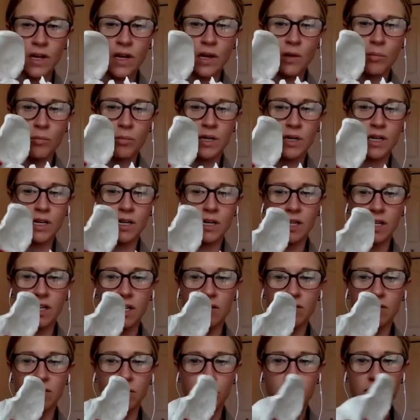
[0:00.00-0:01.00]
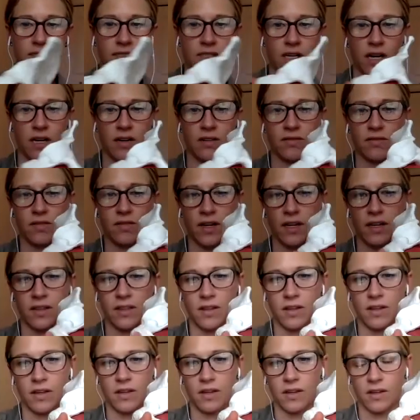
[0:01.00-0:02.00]
but it'll influence kind of like
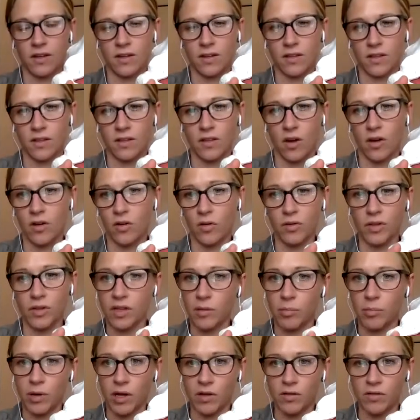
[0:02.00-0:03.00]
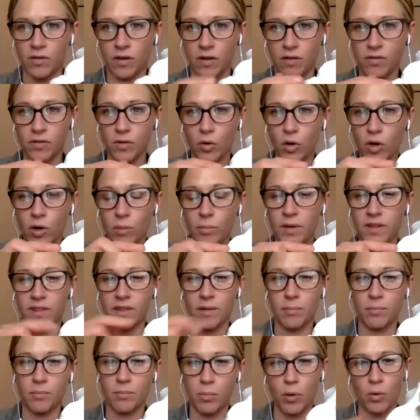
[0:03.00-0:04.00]
the, not only the pelvic floor, but
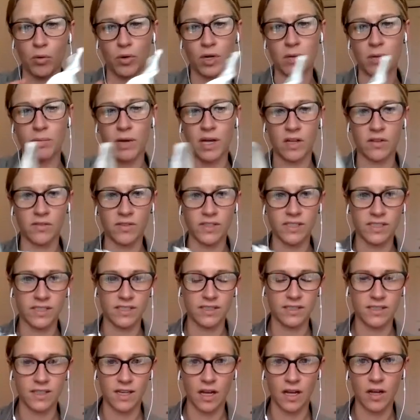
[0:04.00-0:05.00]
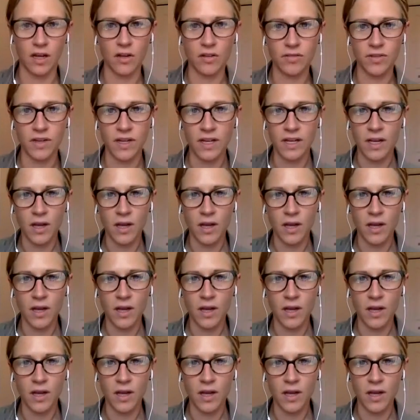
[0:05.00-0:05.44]
the bony pelvis itself.